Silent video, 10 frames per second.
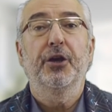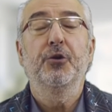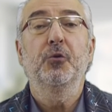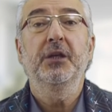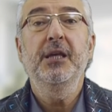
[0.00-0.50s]

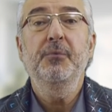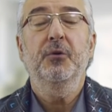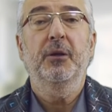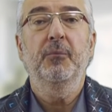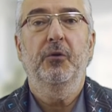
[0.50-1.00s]
You keep
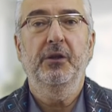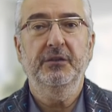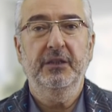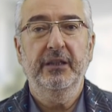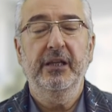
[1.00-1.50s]
your
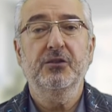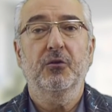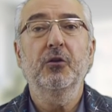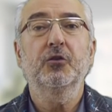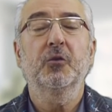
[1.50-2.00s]
employees
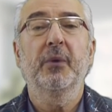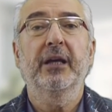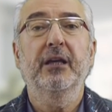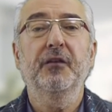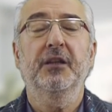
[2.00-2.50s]
engaged also
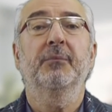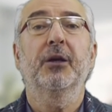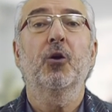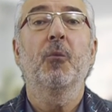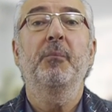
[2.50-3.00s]
by giving
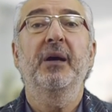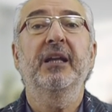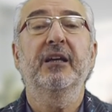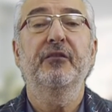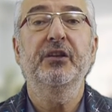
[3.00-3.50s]
them a
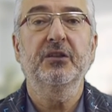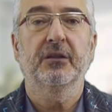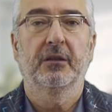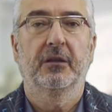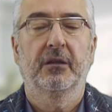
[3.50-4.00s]
compelling
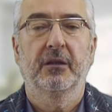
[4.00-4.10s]
vision,